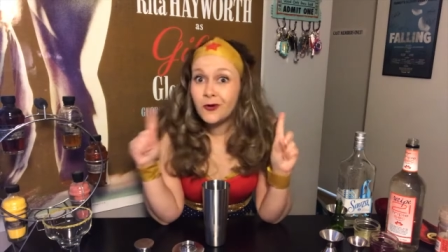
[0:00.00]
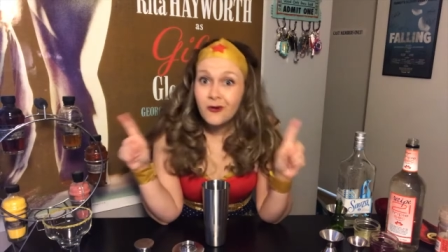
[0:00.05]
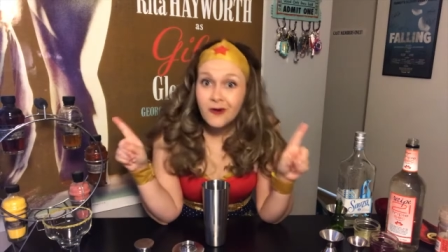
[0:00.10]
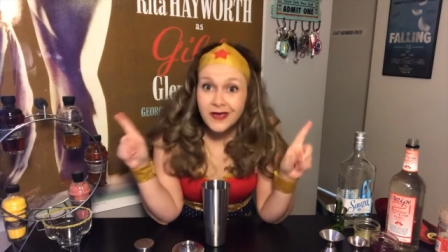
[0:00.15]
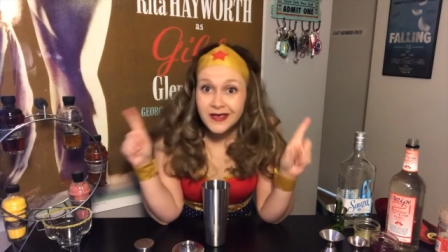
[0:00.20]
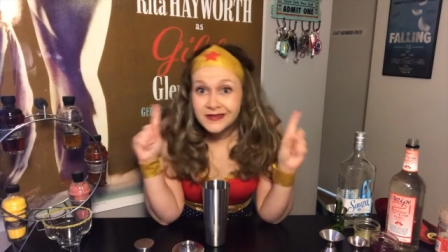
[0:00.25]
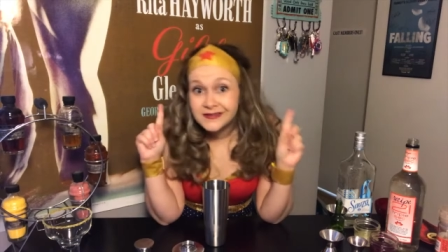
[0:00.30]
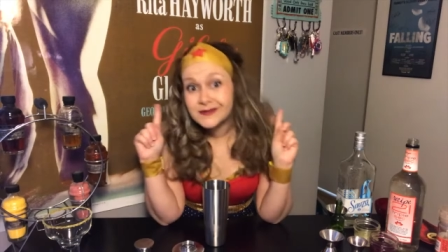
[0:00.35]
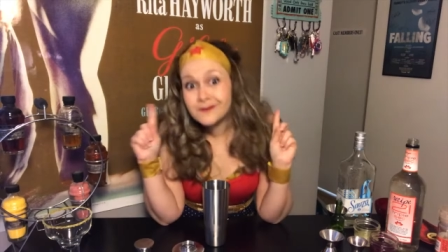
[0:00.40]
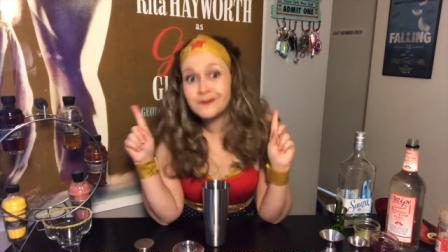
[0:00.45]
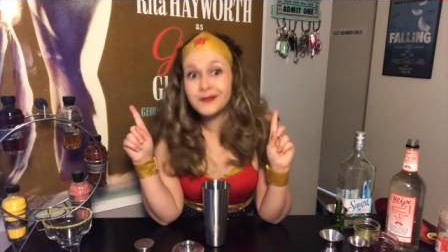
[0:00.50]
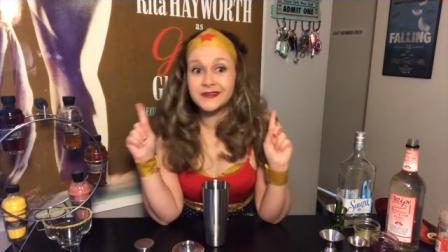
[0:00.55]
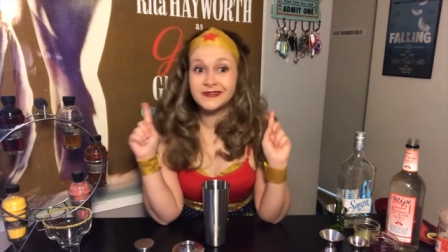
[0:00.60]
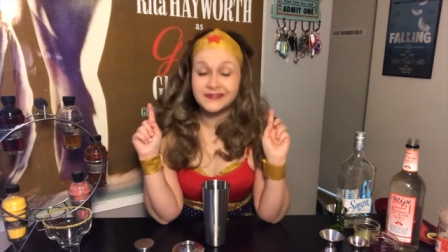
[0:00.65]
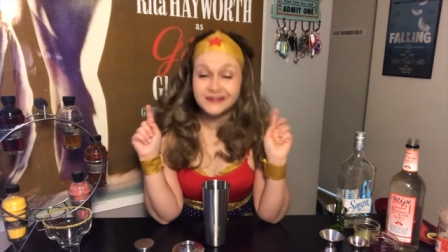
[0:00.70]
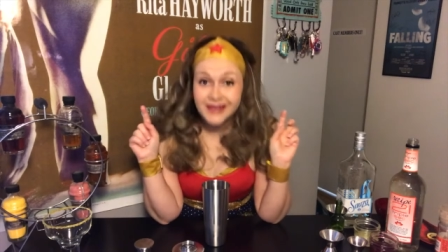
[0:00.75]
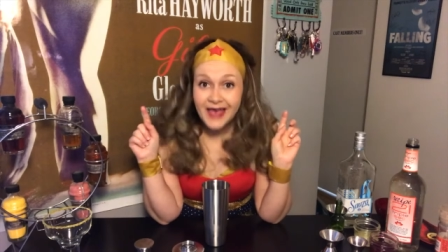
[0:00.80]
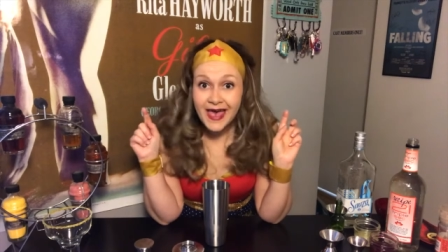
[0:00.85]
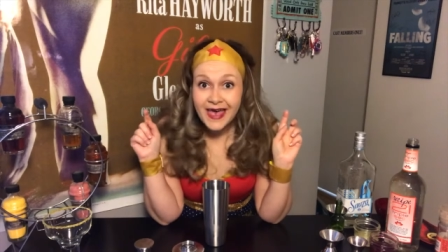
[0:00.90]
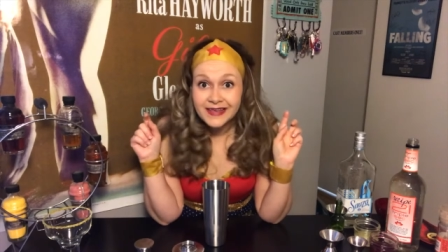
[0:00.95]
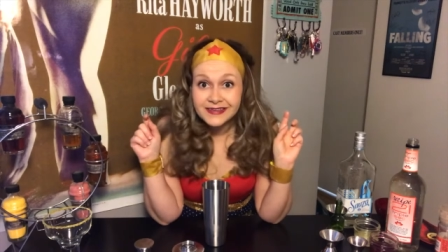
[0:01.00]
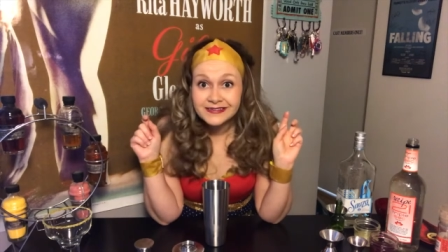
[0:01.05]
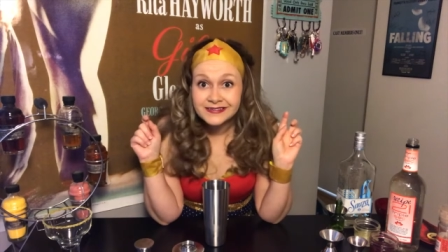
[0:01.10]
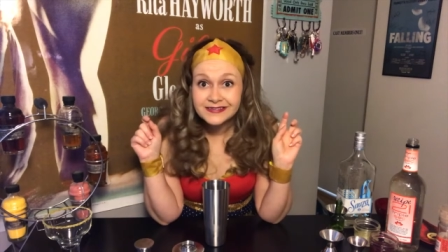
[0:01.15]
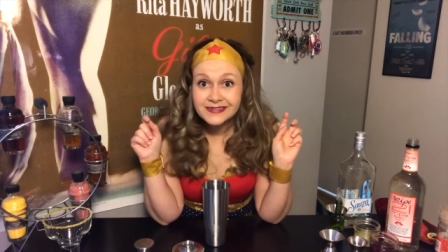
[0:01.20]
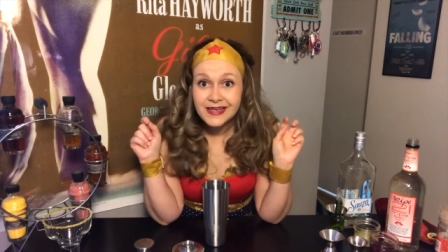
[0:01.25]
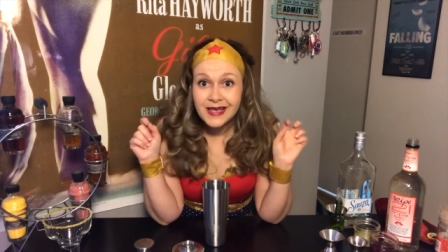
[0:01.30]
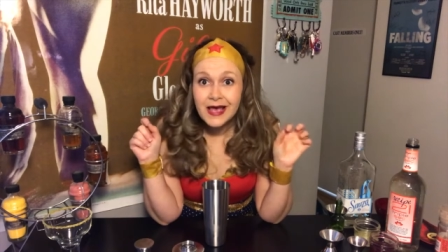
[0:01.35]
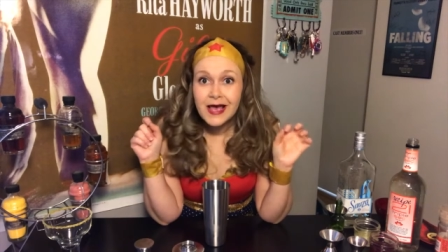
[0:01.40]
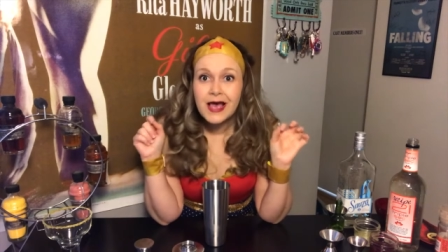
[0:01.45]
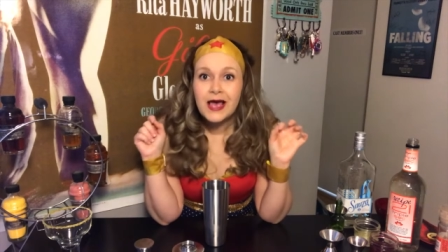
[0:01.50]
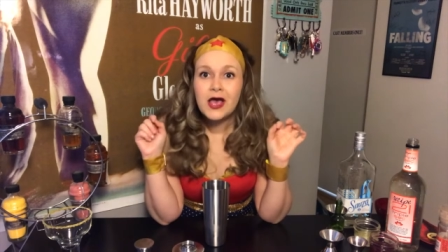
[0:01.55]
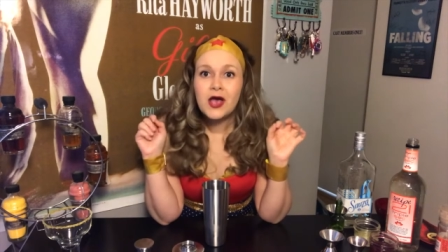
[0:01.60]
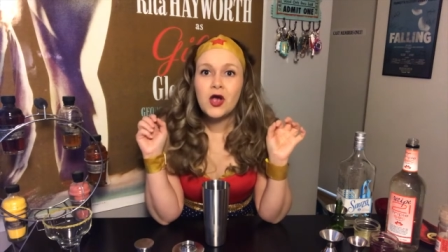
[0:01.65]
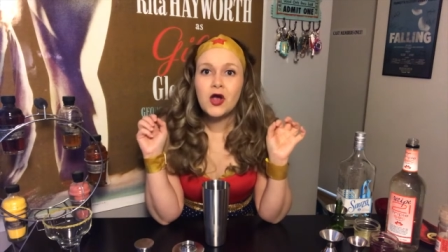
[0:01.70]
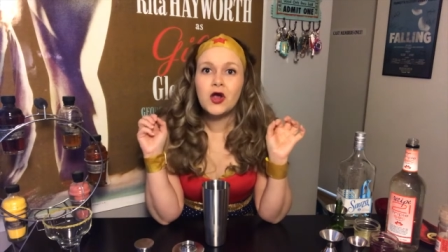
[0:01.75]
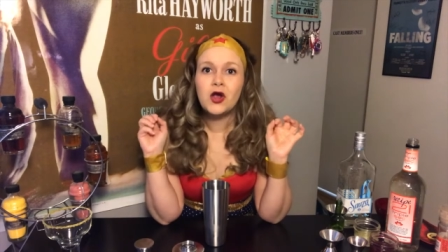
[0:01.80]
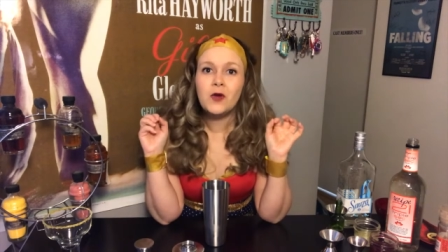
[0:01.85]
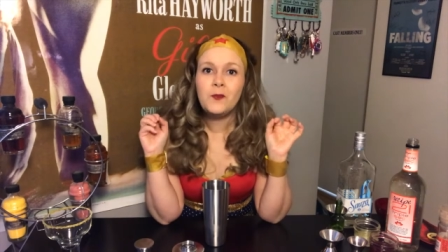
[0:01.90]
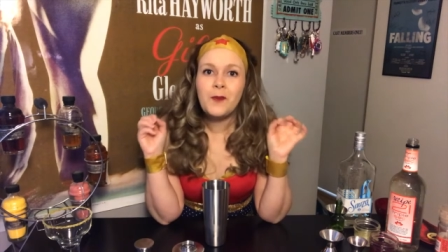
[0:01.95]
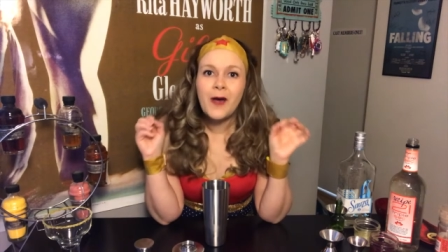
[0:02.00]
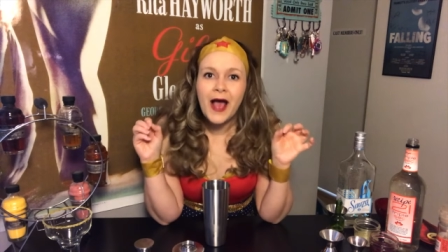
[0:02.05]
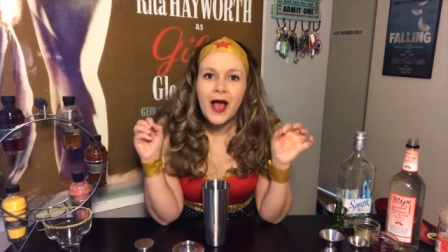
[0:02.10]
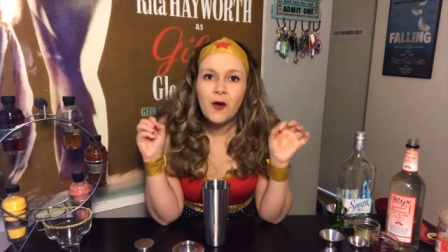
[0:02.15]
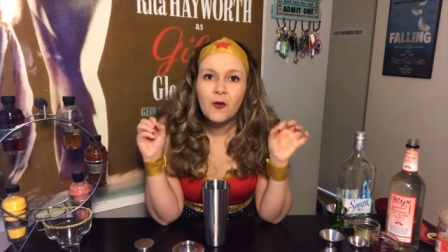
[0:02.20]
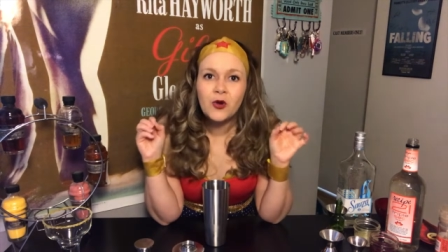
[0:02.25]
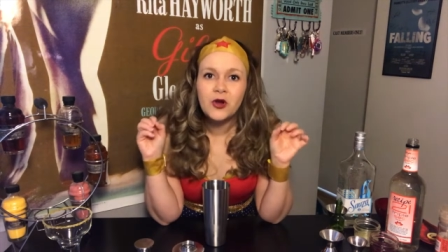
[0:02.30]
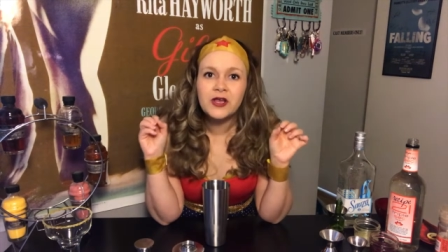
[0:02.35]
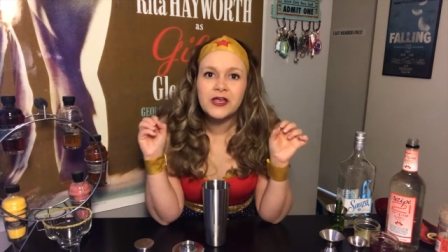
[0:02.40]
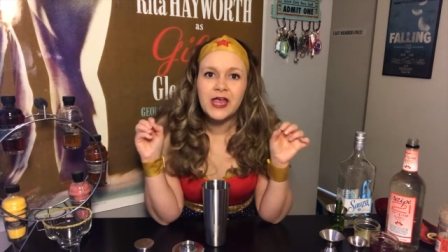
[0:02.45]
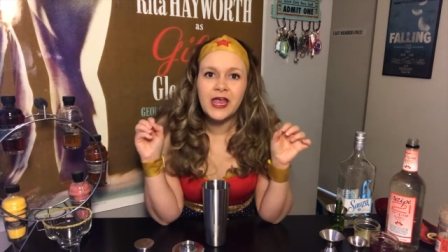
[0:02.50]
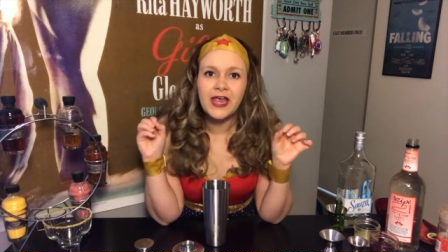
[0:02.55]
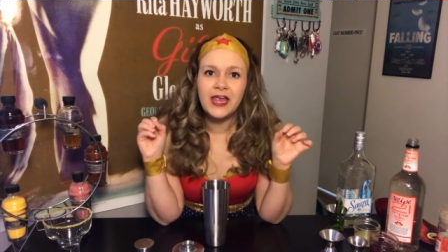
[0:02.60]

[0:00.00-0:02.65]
boys possessed. Her power